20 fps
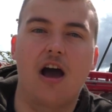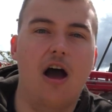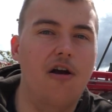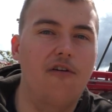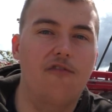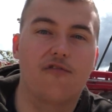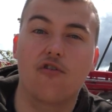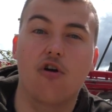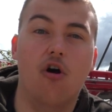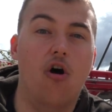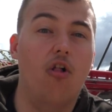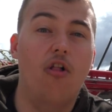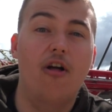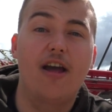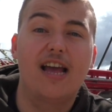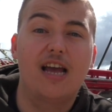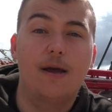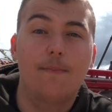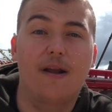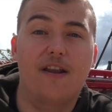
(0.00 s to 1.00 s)
Overall,
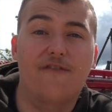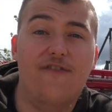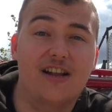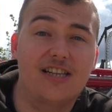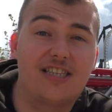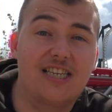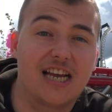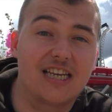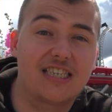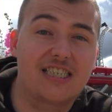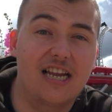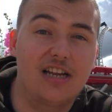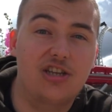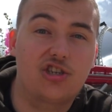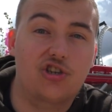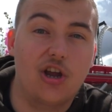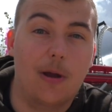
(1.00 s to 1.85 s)
been a fantastic